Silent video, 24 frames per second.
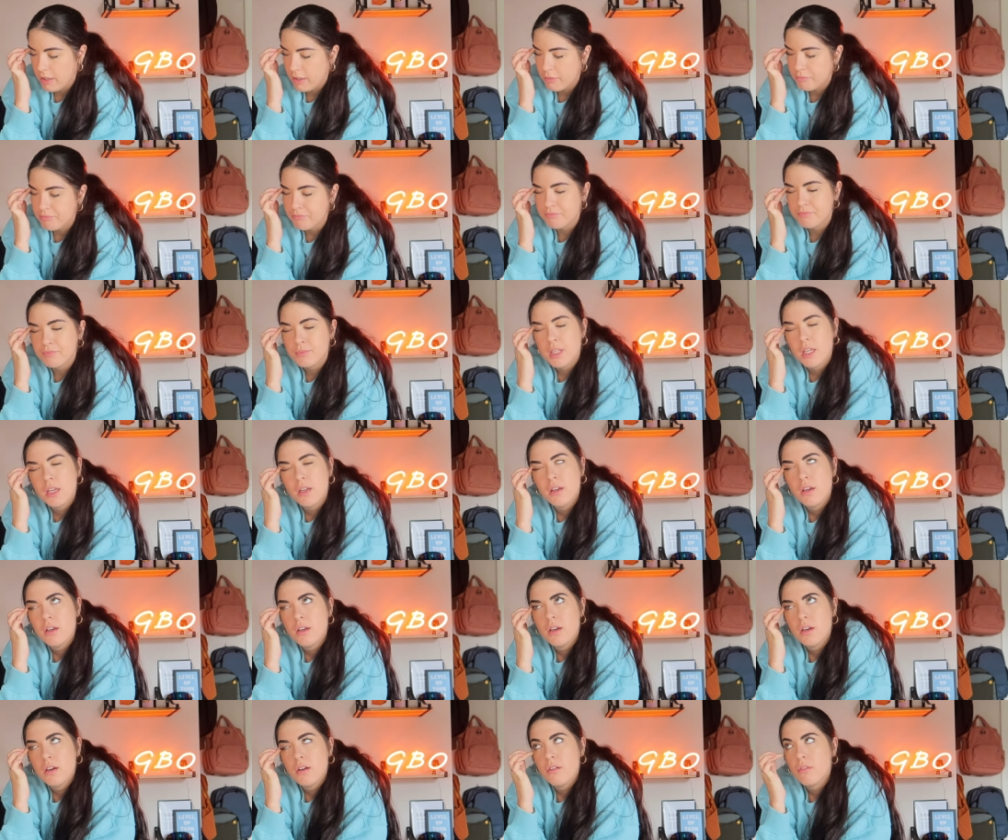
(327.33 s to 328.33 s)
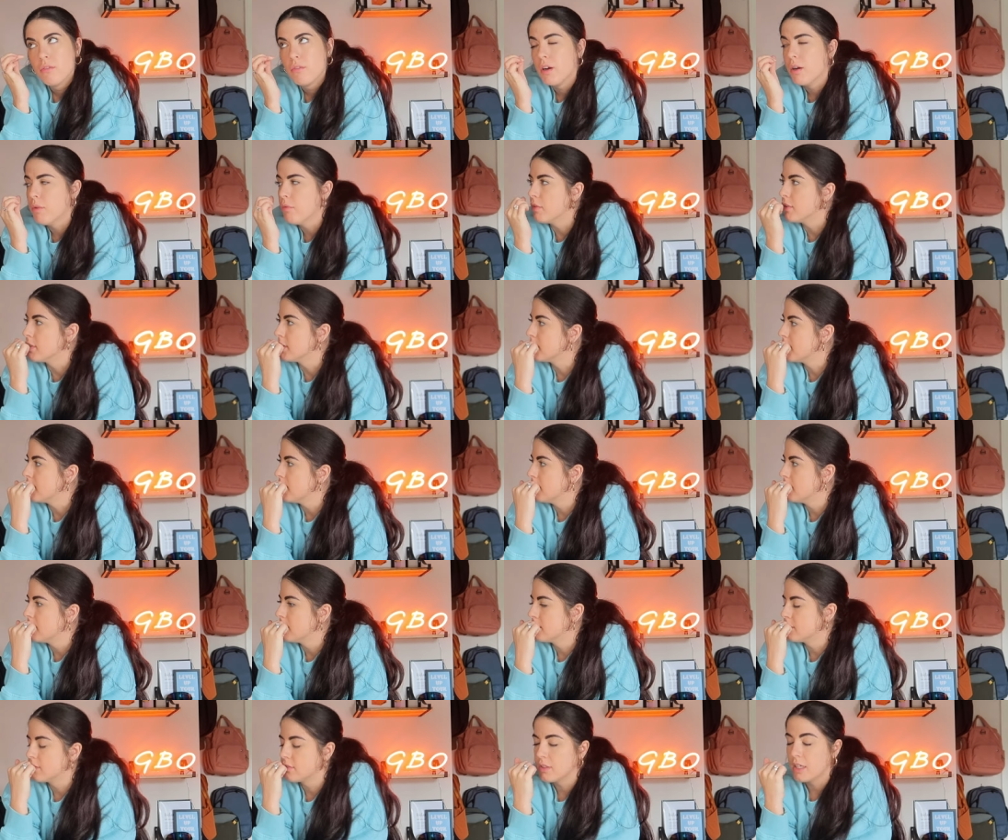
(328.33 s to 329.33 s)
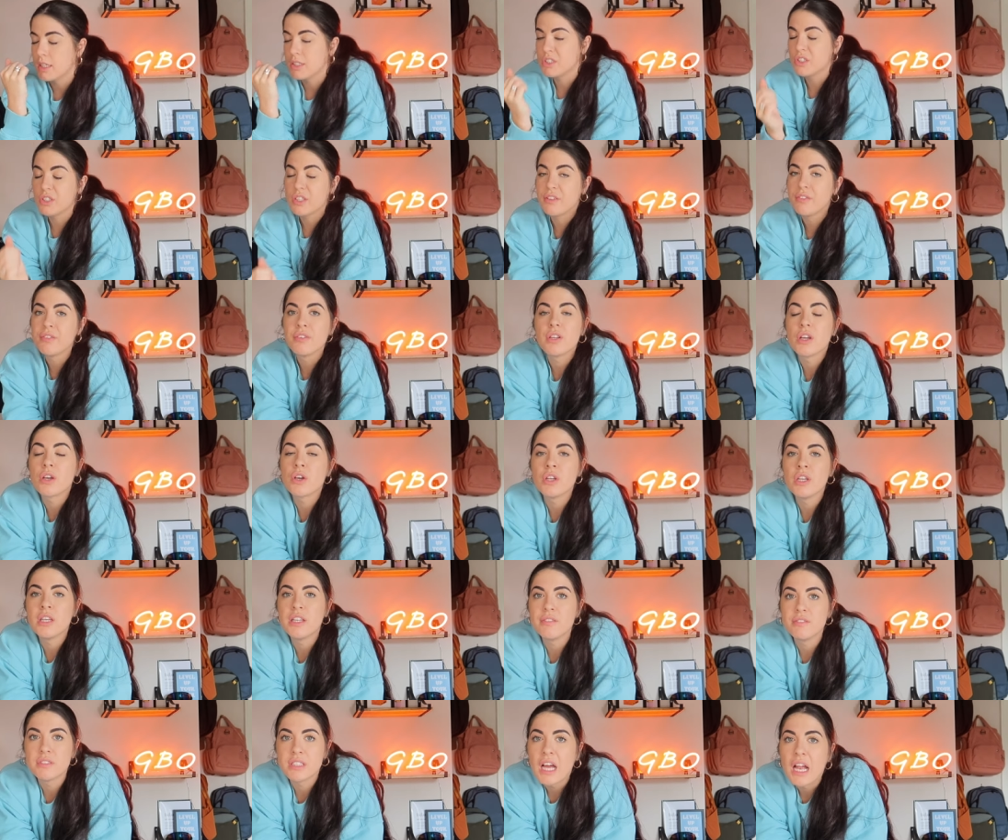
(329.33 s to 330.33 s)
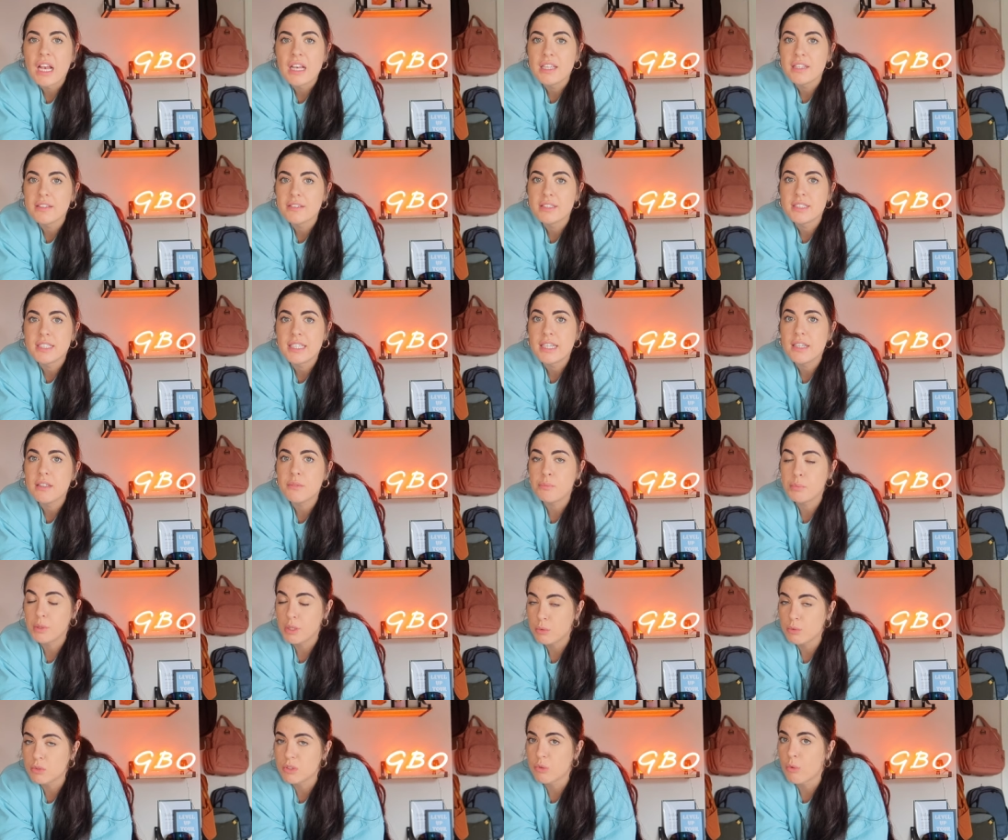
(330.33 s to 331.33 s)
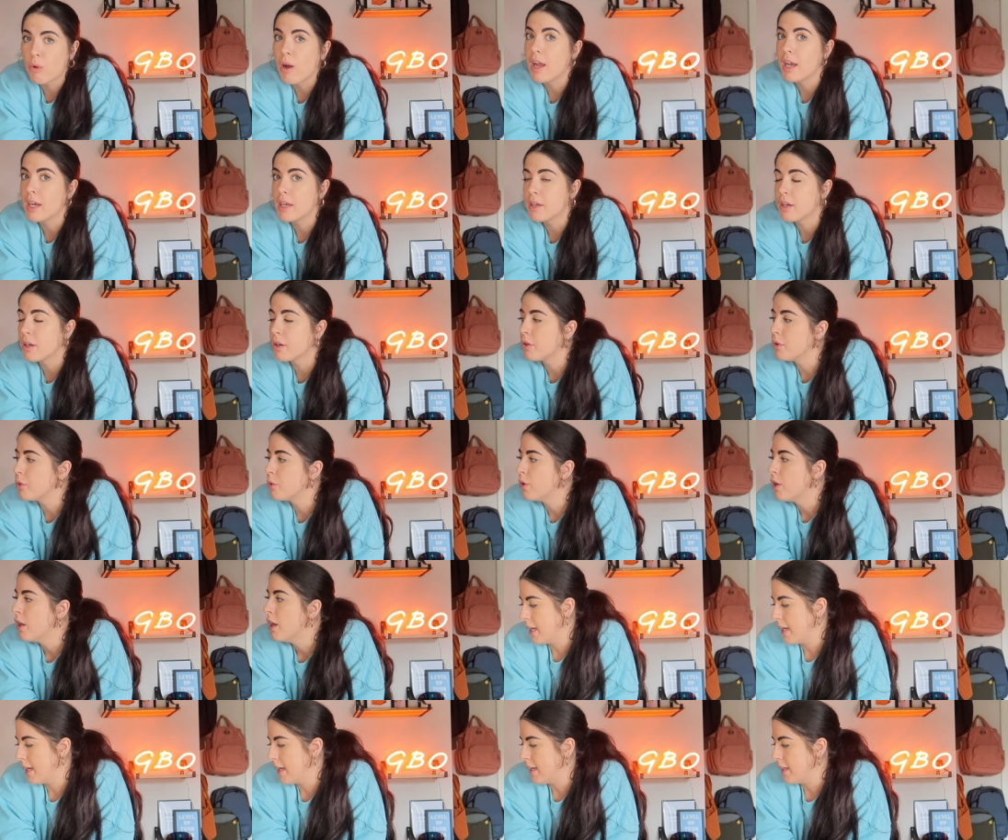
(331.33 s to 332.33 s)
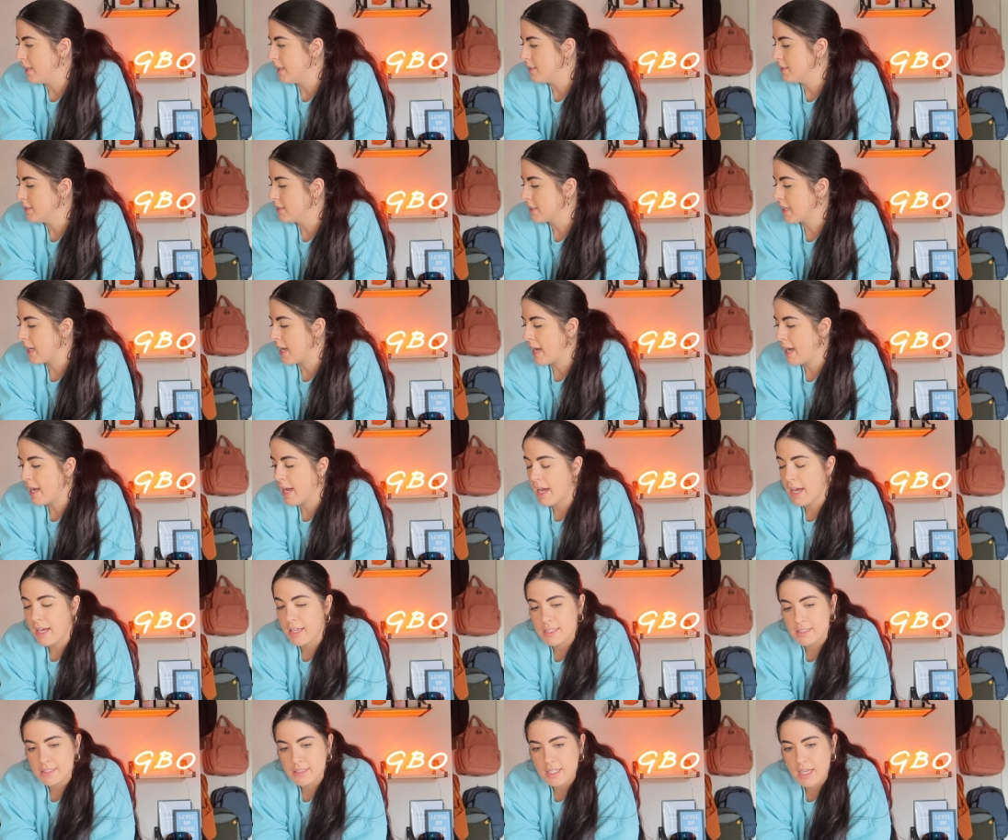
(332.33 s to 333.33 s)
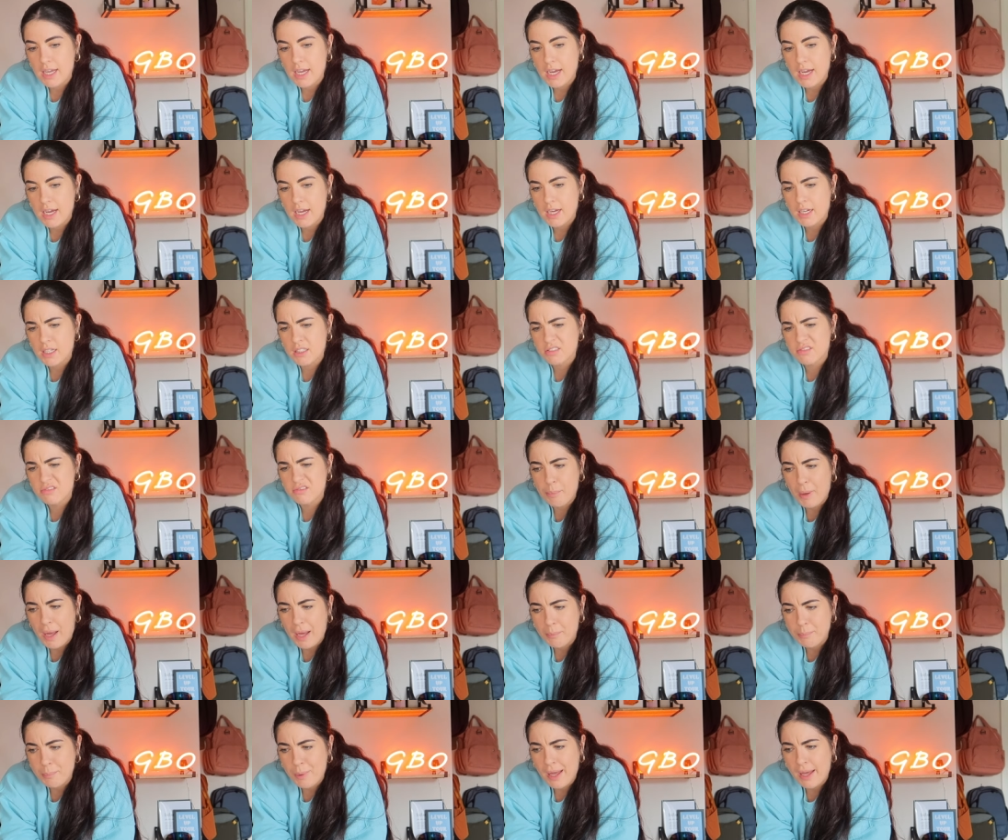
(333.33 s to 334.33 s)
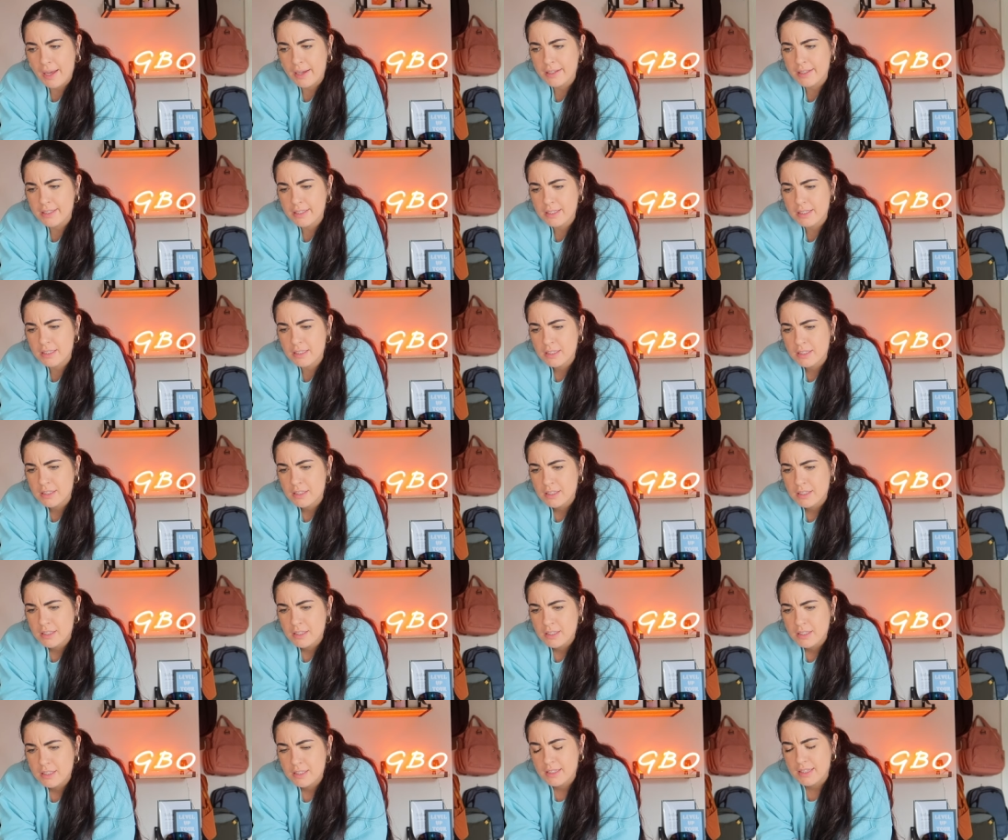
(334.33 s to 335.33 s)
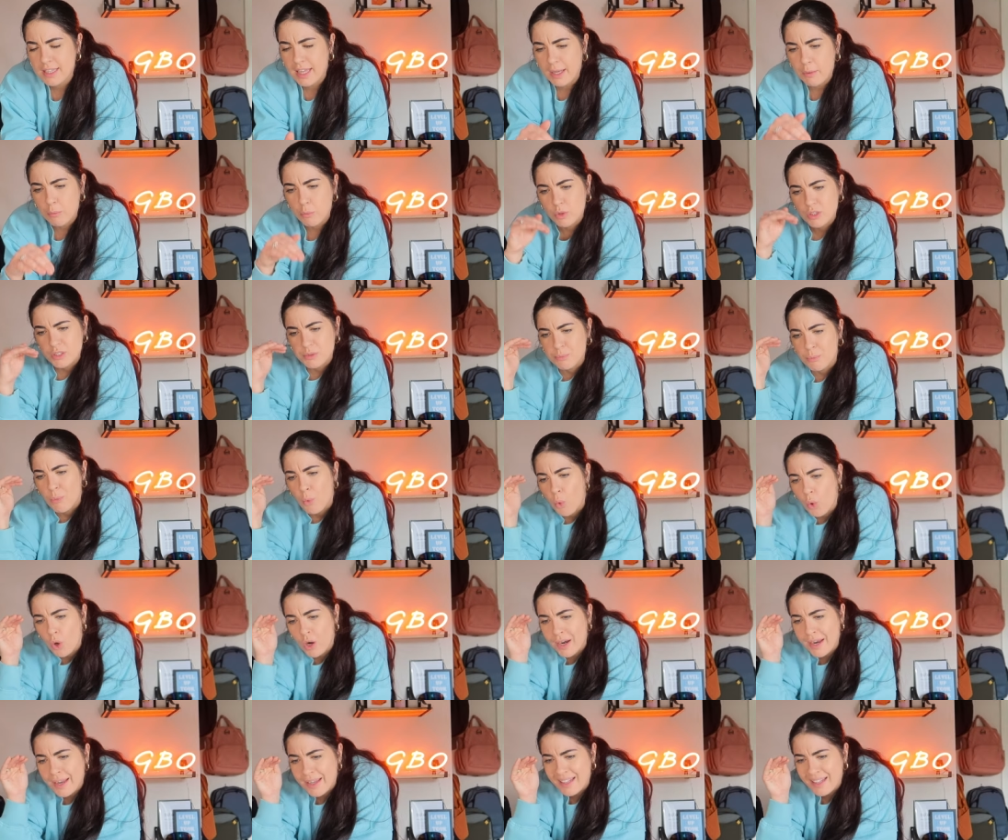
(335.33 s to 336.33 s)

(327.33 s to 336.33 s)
um, when was it? I don't even, couldn't even tell you the date, but it was a while ago. And I had a backpack that was more